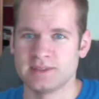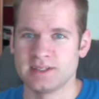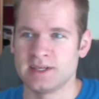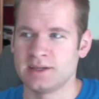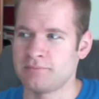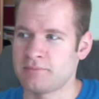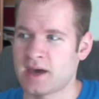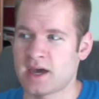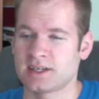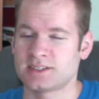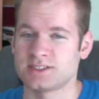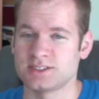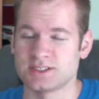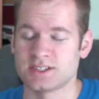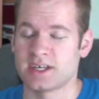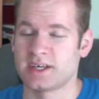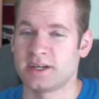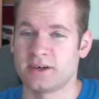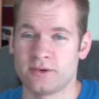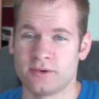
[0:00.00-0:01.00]
It maxes
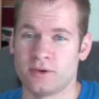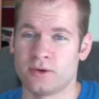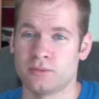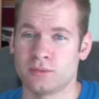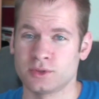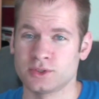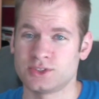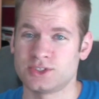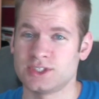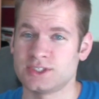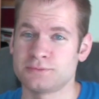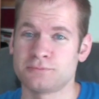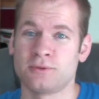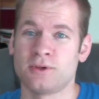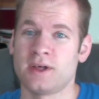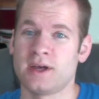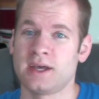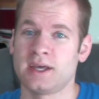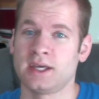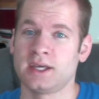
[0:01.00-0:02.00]
that out almost, just
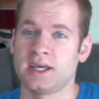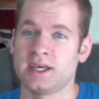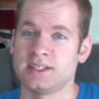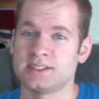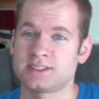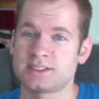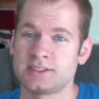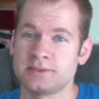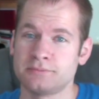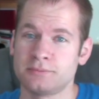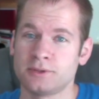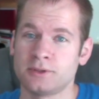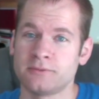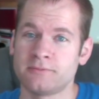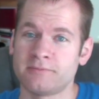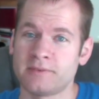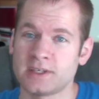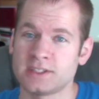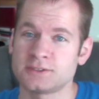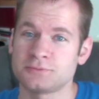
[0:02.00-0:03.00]
playing a simple
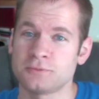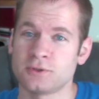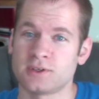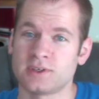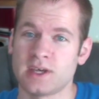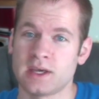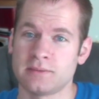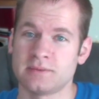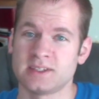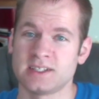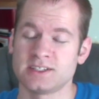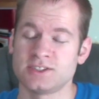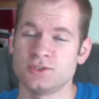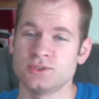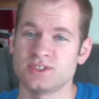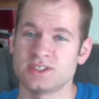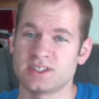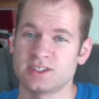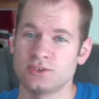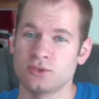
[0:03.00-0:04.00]
Facebook game, and that's
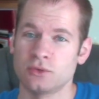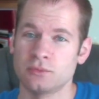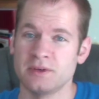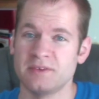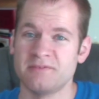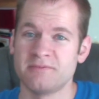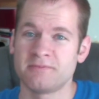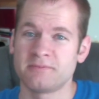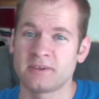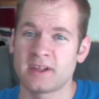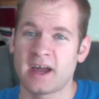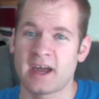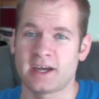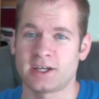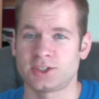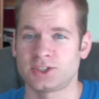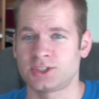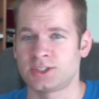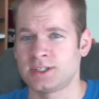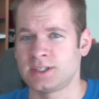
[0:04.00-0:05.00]
using Adobe
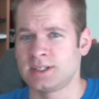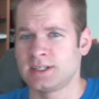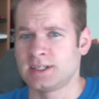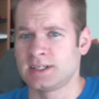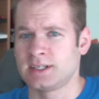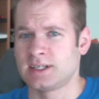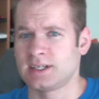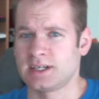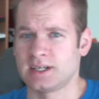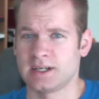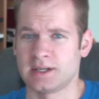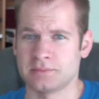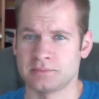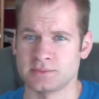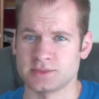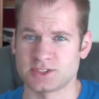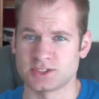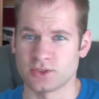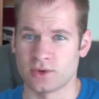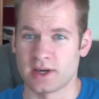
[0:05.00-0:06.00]
Flash.
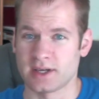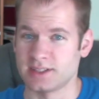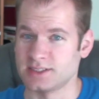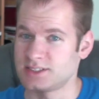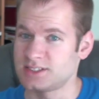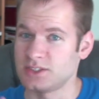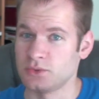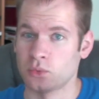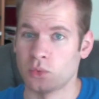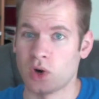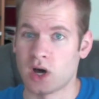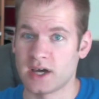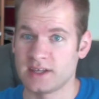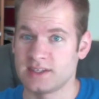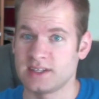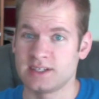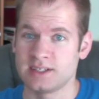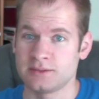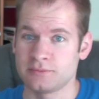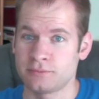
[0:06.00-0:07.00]
So I can see why
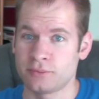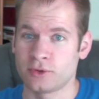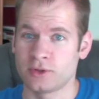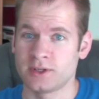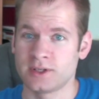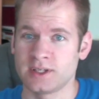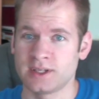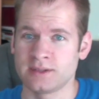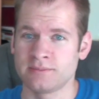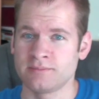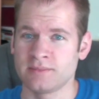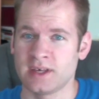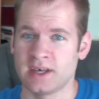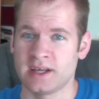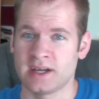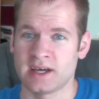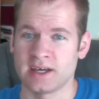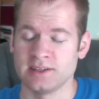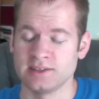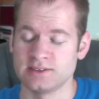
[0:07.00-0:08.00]
they didn't put it in,
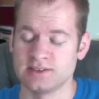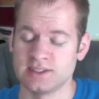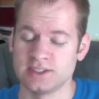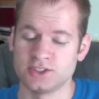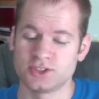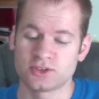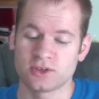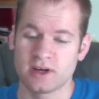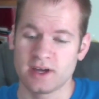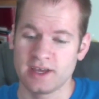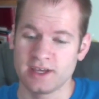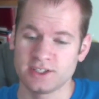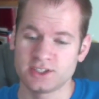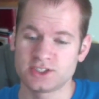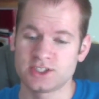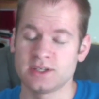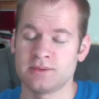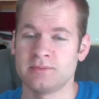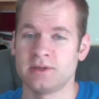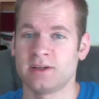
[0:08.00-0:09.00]
and I did try
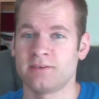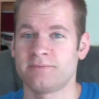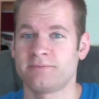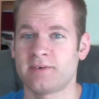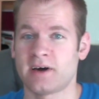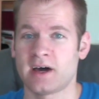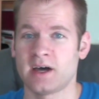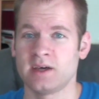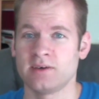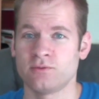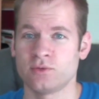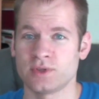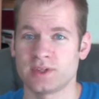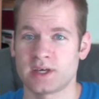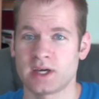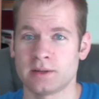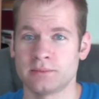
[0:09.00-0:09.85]
HTML5 with a